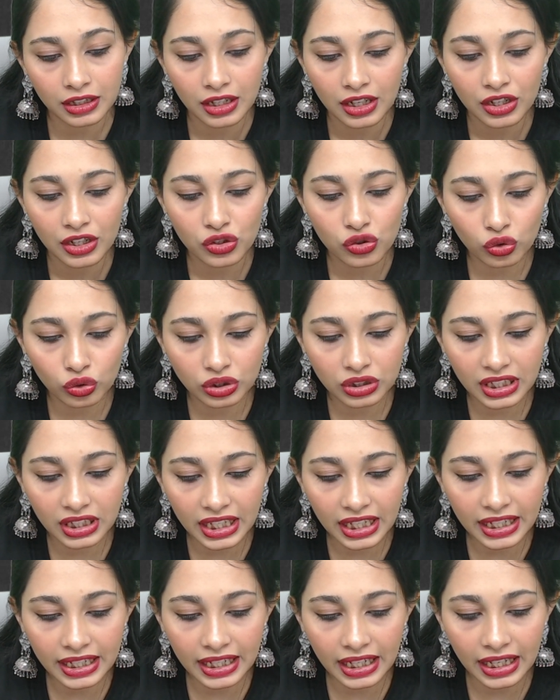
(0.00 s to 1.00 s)
So
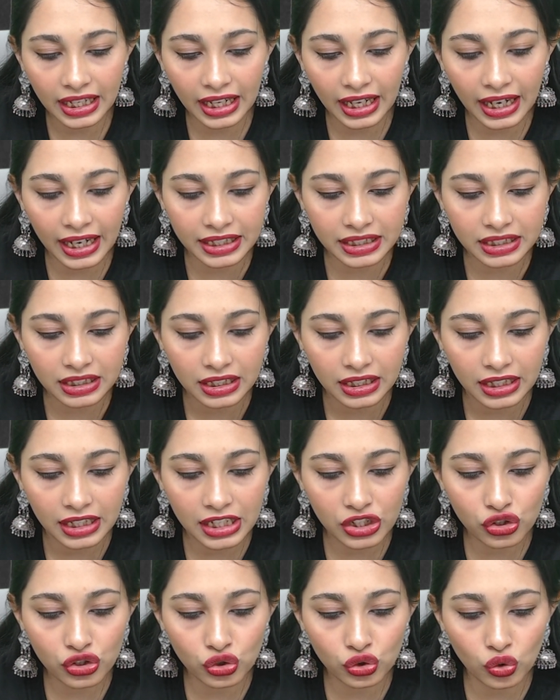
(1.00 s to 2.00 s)
3d8 is
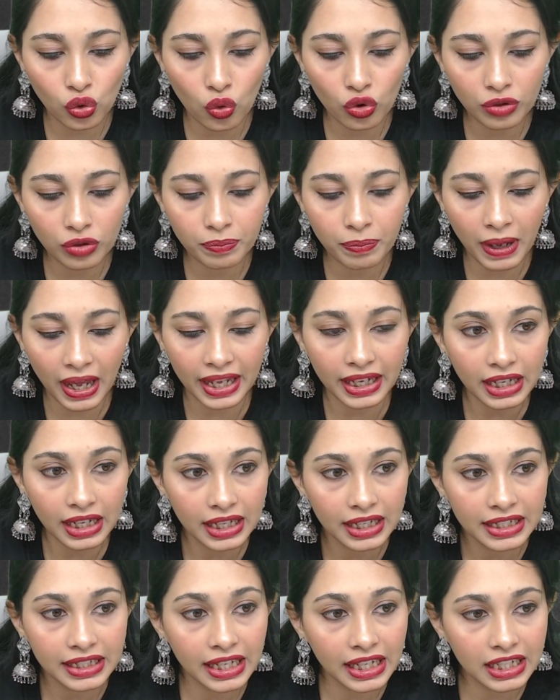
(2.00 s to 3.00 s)
shown by
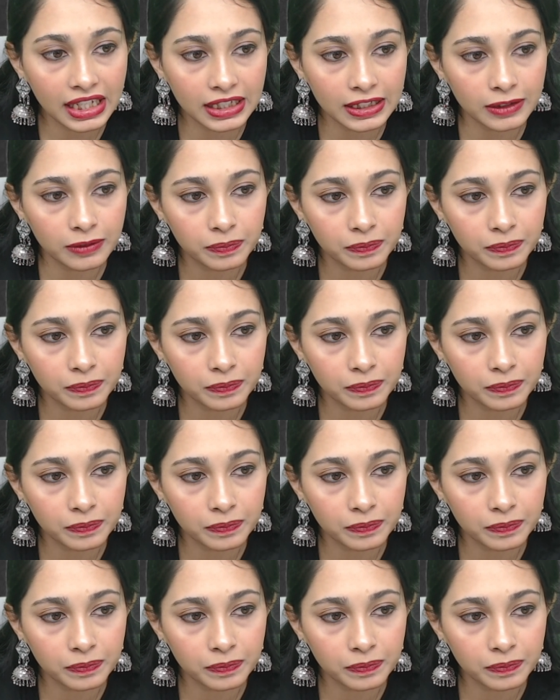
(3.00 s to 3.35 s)
nickel.